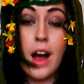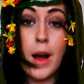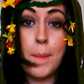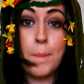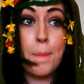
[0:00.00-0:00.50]

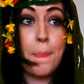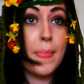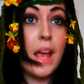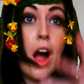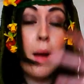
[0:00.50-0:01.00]

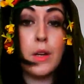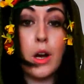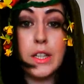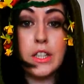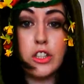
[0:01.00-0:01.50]
I'm
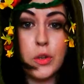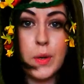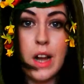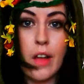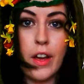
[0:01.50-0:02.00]
going to
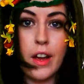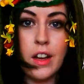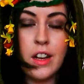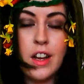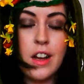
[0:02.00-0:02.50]
do
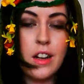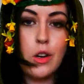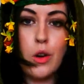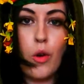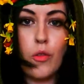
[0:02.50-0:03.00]
another
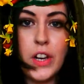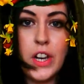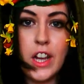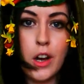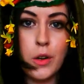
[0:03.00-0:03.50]
lore
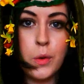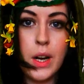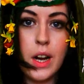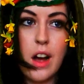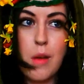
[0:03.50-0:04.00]

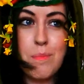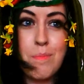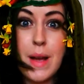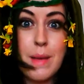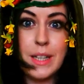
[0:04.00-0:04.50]
video
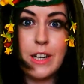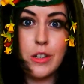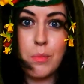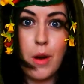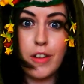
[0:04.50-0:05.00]
maybe
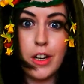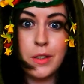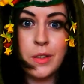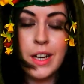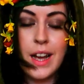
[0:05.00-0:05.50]

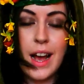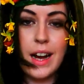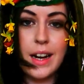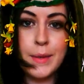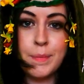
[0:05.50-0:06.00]
tomorrow.
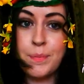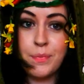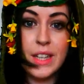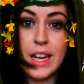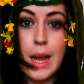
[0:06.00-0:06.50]

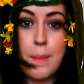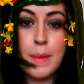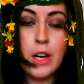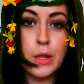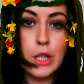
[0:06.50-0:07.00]
Let
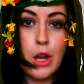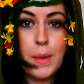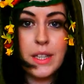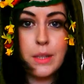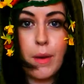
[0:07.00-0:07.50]
me know in the
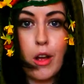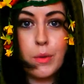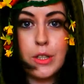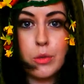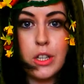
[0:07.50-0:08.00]
comments
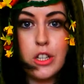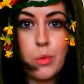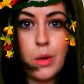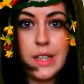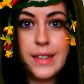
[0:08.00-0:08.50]
below which one
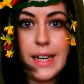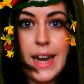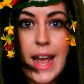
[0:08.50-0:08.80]
you'd want to see